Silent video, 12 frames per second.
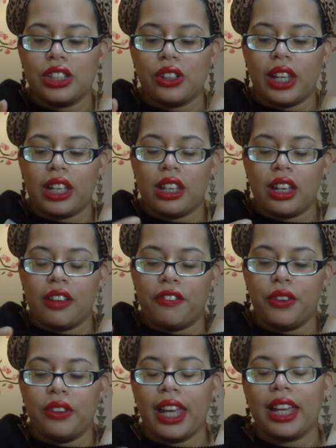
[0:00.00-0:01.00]
So like
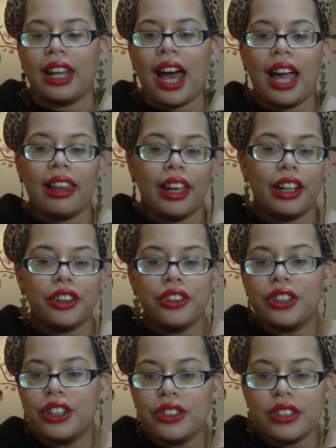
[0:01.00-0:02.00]
if you like an eyeliner,
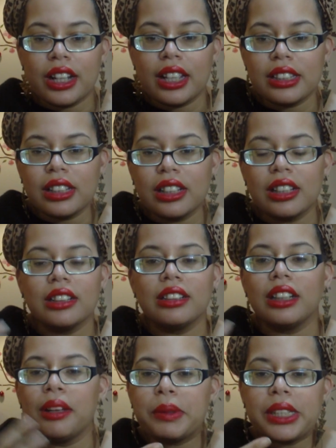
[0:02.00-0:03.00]
you can use it as a
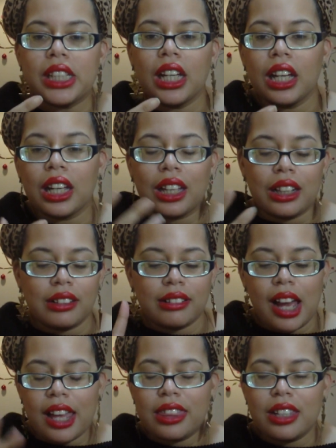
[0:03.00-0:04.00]
lipstick.
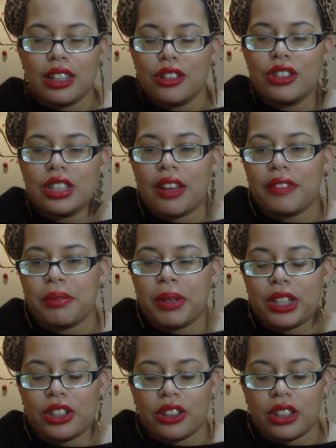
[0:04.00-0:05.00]
And I think you just have to
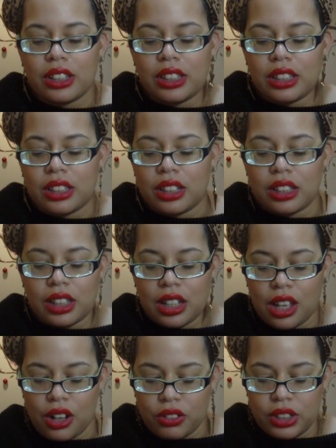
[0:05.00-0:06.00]
make sure that it says that it's
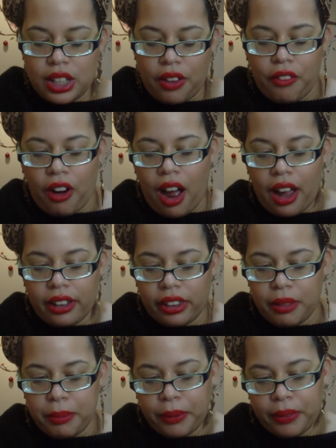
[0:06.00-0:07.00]
like, you know, safe for eye
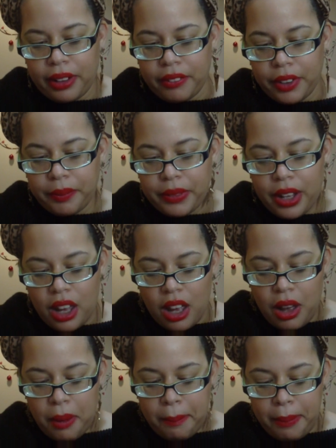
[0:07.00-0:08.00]
and lip or whatever.
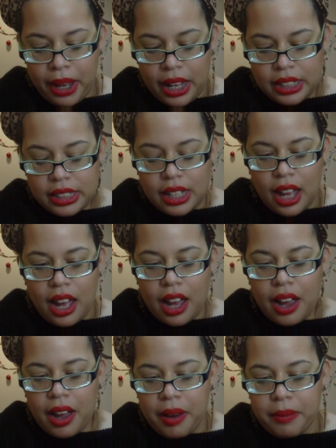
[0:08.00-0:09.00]
But
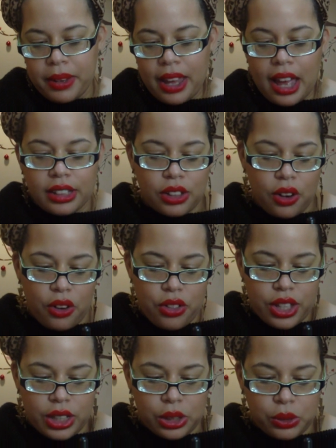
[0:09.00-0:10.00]
yeah, so
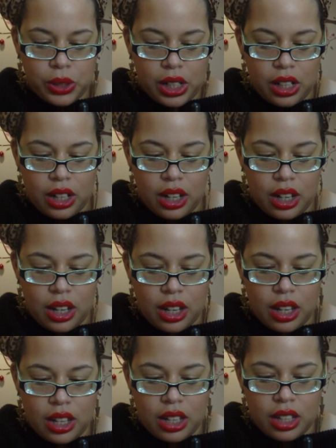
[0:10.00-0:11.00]
this one
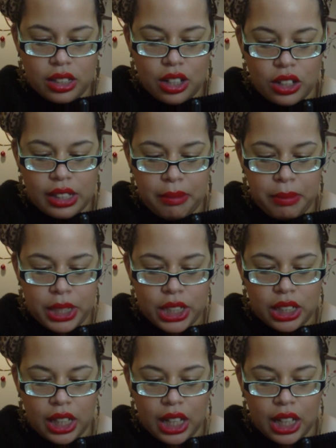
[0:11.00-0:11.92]
is called Ambition.